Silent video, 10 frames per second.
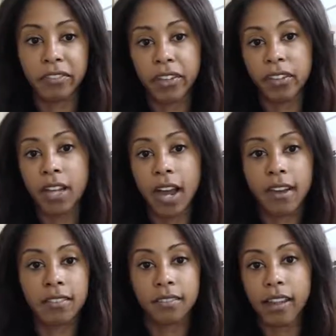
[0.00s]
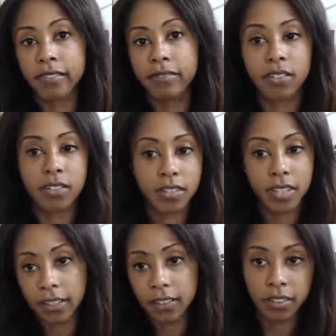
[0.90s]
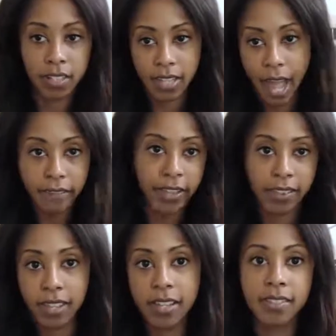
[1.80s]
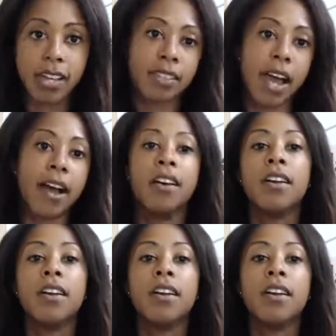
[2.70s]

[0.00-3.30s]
If you're not like technically savvy and things like that,